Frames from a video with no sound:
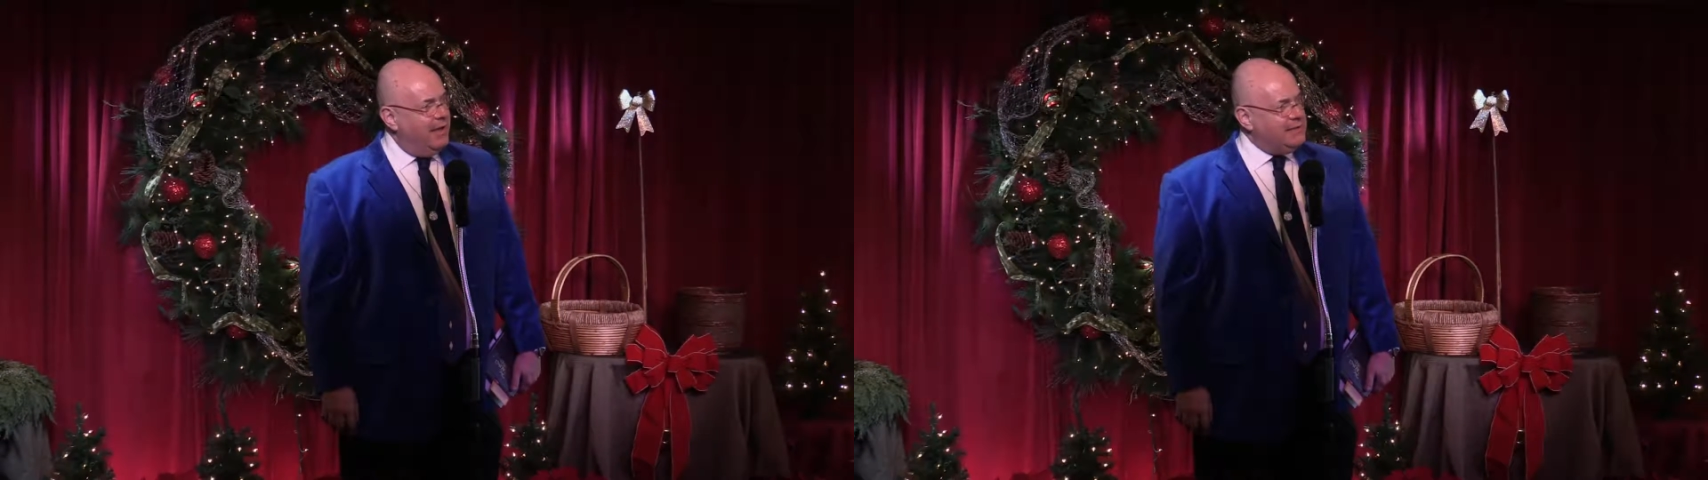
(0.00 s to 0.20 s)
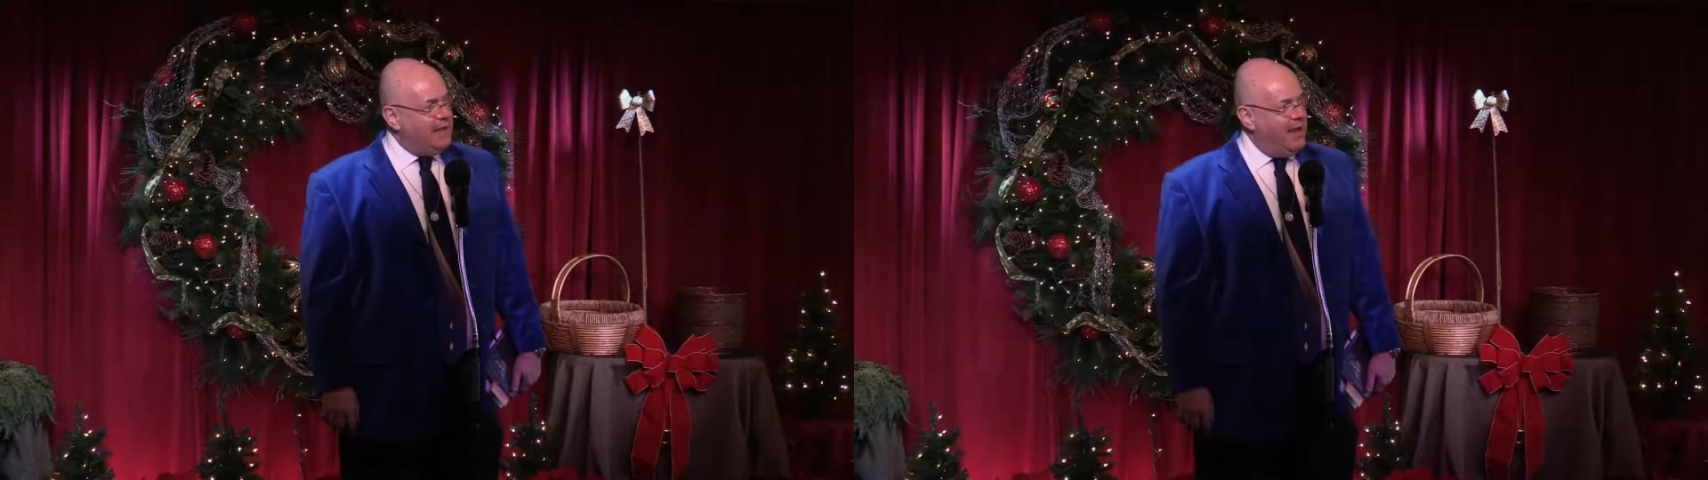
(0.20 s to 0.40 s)

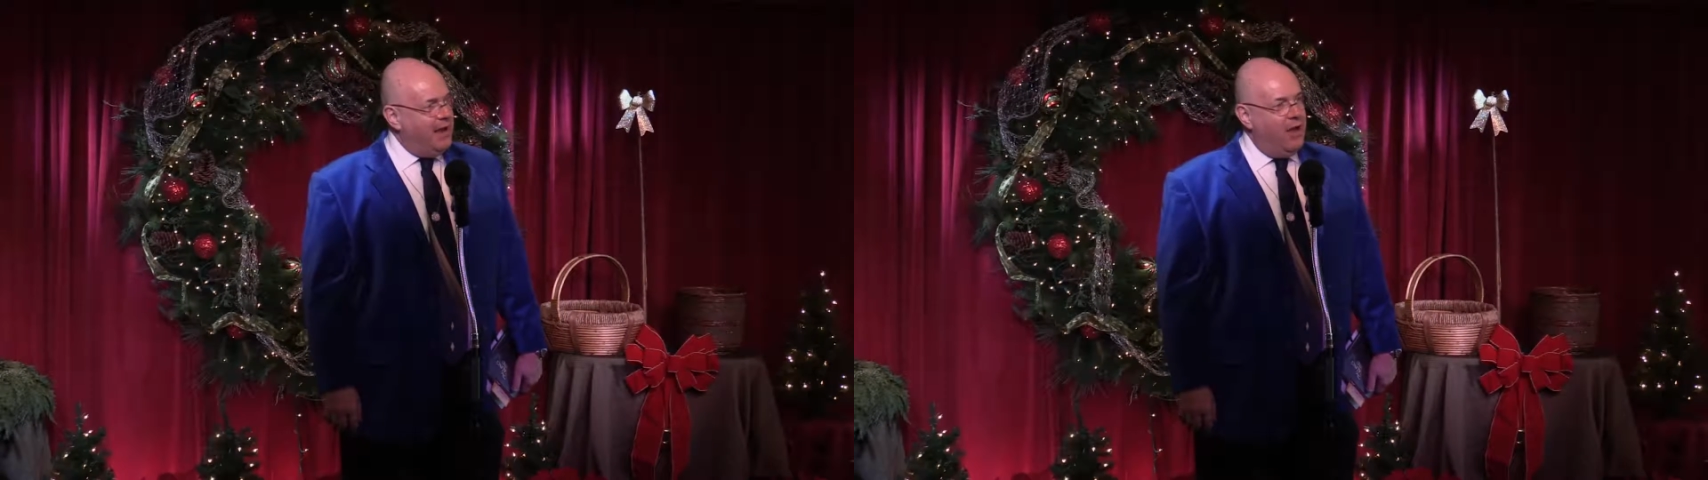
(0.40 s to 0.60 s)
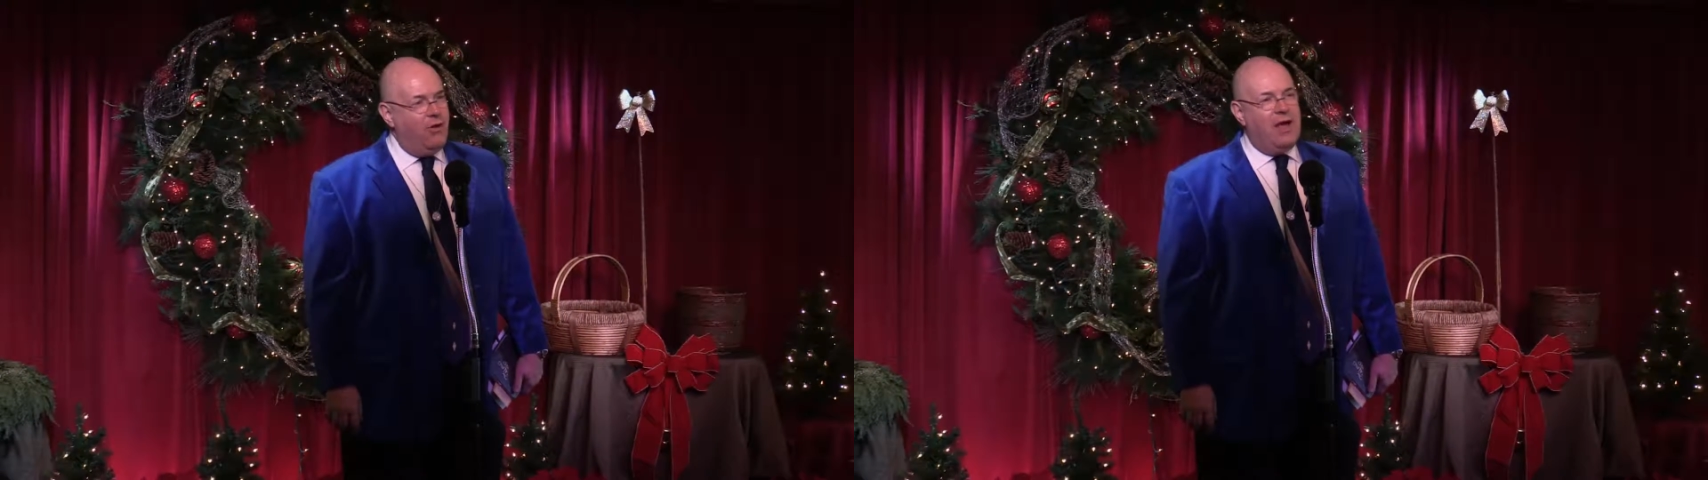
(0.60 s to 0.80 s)
I
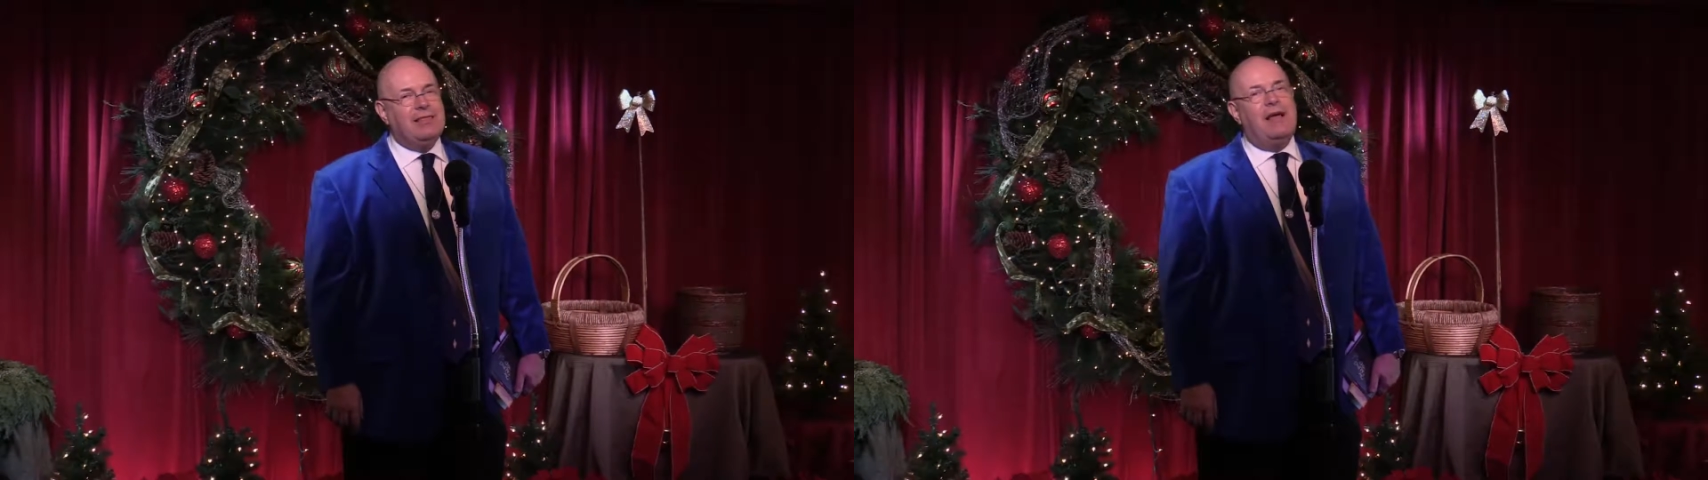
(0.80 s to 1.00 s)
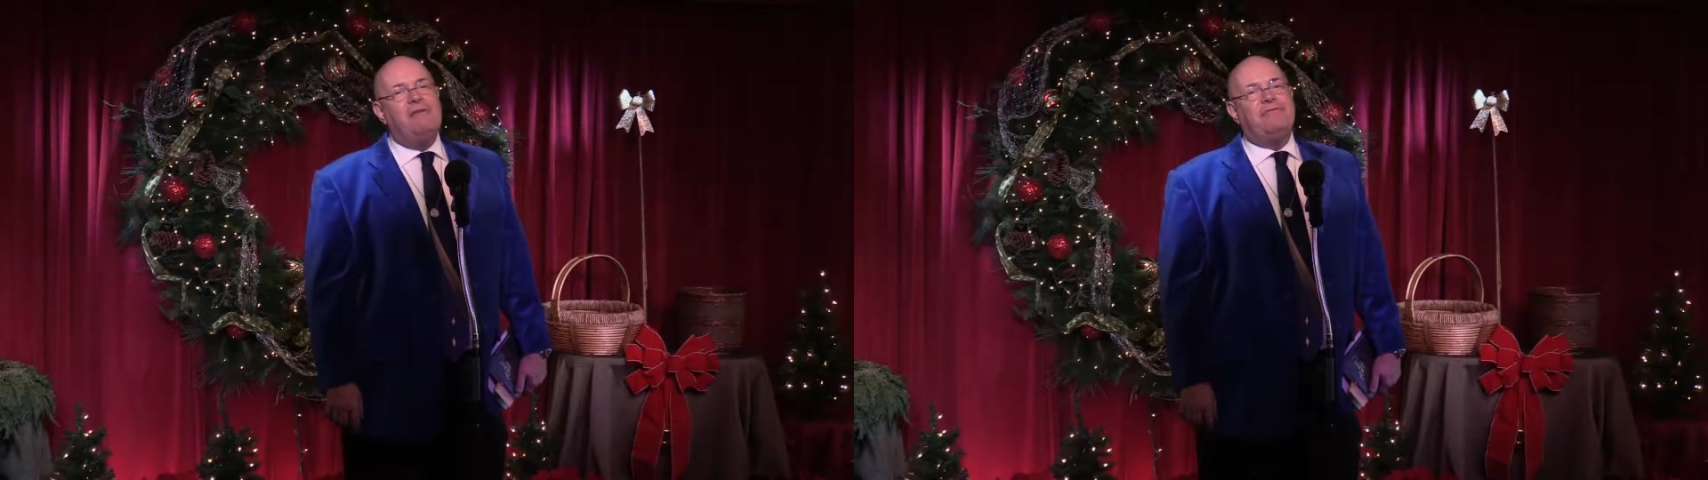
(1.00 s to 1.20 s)
signed, I
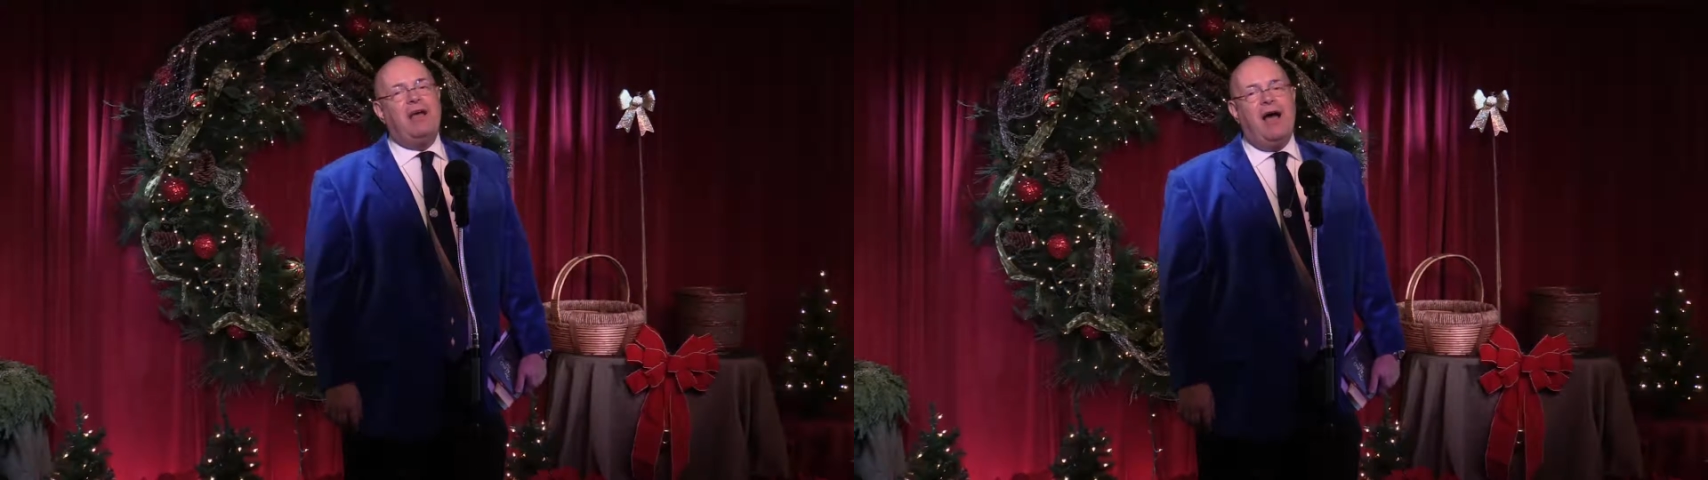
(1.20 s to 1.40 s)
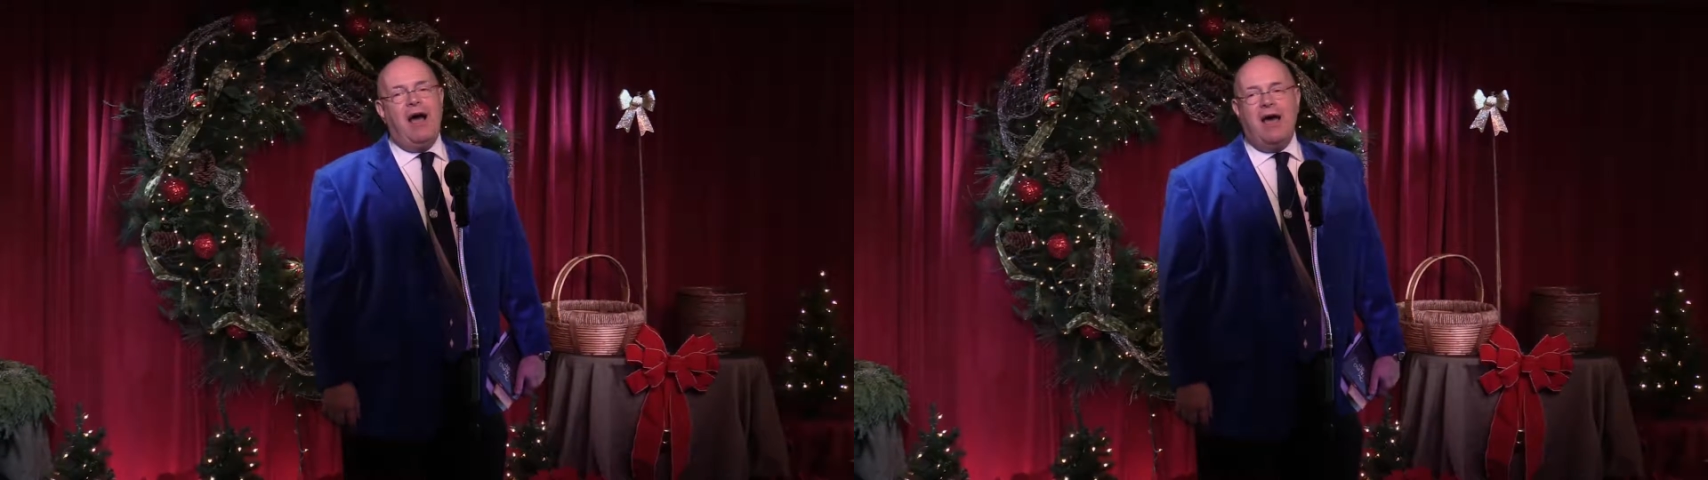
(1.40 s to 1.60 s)
love
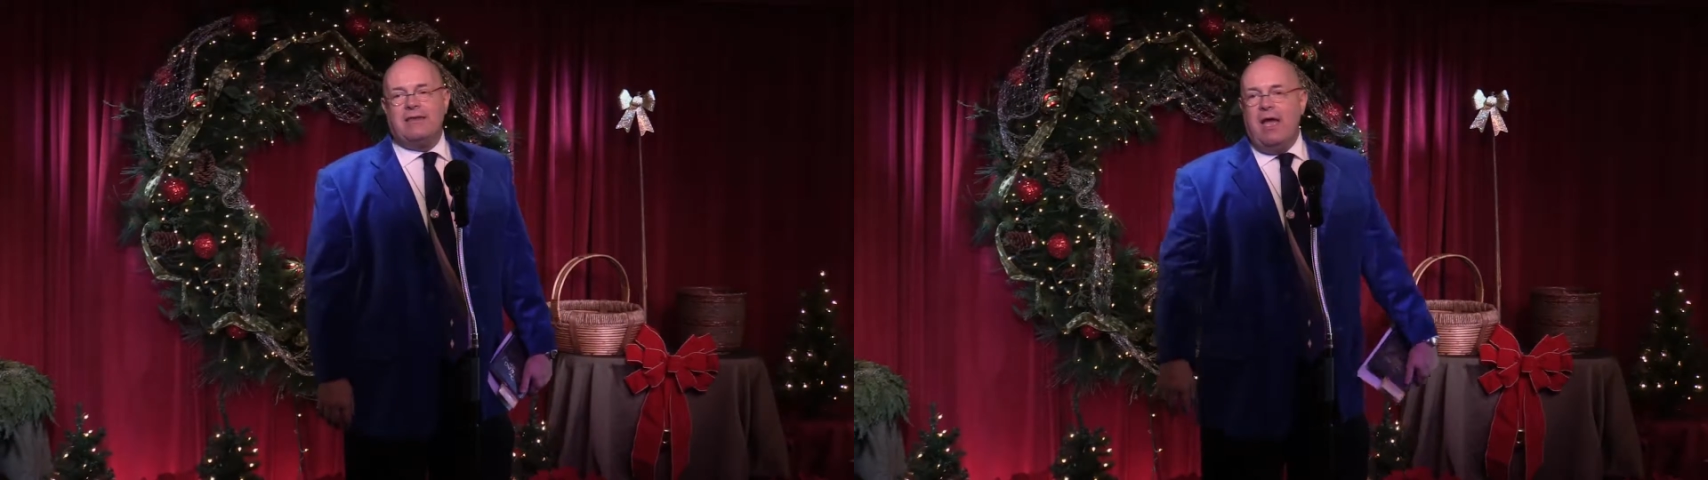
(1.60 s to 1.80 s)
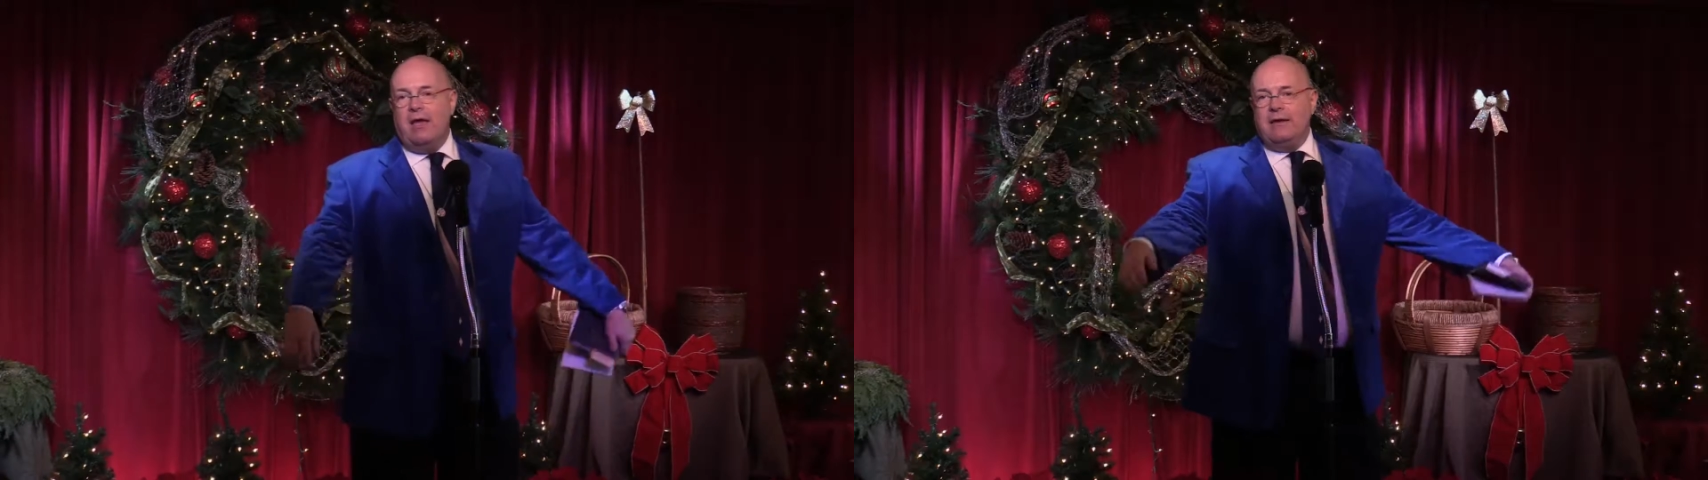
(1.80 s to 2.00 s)
God.